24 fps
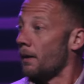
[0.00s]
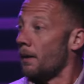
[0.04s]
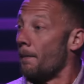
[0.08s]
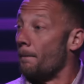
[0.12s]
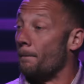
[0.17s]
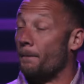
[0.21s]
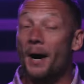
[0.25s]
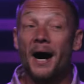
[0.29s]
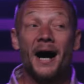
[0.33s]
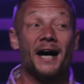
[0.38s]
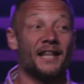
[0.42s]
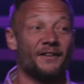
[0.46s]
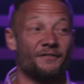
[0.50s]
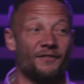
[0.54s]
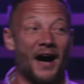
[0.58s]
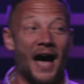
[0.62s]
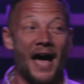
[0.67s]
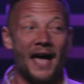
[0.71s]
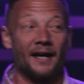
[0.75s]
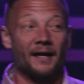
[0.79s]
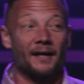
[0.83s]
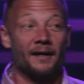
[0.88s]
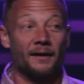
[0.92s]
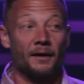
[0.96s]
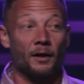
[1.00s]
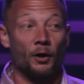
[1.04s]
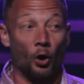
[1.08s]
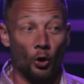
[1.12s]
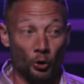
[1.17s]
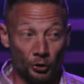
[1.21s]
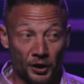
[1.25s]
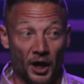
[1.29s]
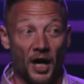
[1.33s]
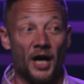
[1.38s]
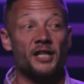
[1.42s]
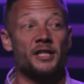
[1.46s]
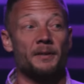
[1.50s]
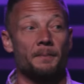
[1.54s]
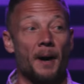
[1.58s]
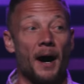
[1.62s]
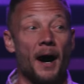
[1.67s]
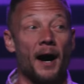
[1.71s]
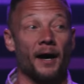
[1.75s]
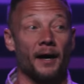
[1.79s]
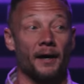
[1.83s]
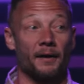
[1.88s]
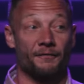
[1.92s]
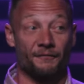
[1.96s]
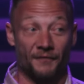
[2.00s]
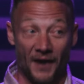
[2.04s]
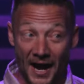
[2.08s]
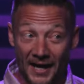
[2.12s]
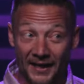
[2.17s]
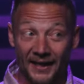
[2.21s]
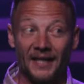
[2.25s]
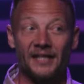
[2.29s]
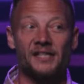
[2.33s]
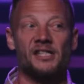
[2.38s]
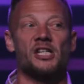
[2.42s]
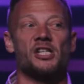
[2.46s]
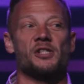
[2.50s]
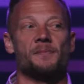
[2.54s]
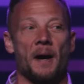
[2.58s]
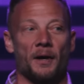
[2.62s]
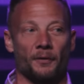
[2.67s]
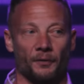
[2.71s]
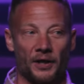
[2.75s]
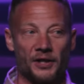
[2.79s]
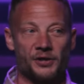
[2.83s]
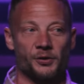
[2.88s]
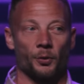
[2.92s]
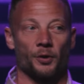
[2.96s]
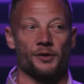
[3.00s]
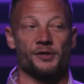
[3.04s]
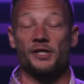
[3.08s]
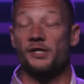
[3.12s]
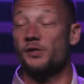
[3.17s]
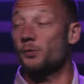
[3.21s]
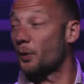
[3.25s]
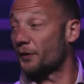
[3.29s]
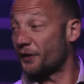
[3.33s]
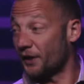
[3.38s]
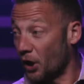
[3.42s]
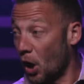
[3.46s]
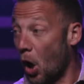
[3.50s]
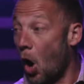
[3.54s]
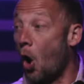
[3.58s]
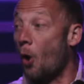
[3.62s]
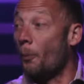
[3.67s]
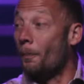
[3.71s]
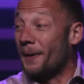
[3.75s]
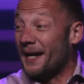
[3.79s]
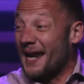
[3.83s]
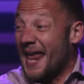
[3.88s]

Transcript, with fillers: But if I hold on to my finances, my resources with an open